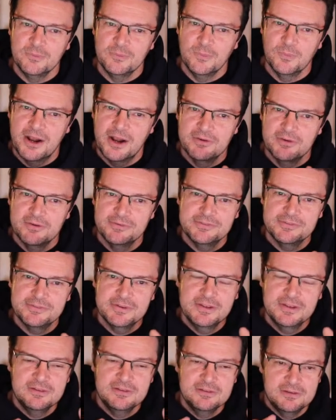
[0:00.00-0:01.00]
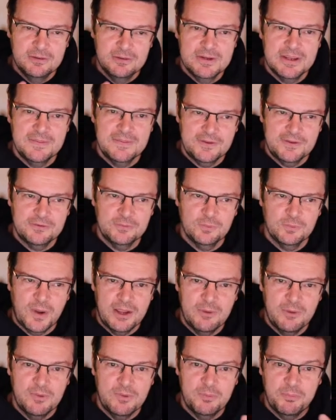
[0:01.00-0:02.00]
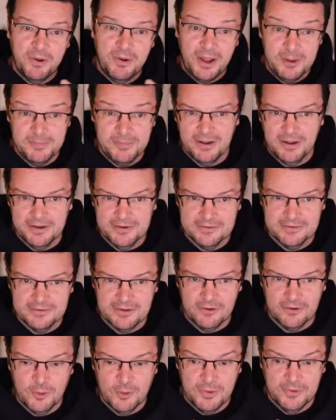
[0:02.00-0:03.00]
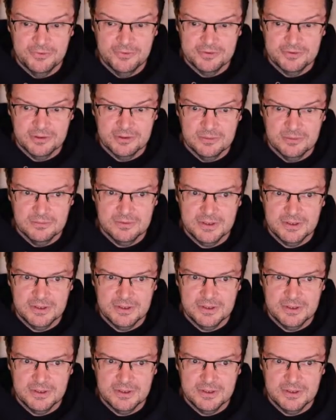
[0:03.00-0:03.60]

Whereas doing it this way with pipelines that I'll come on to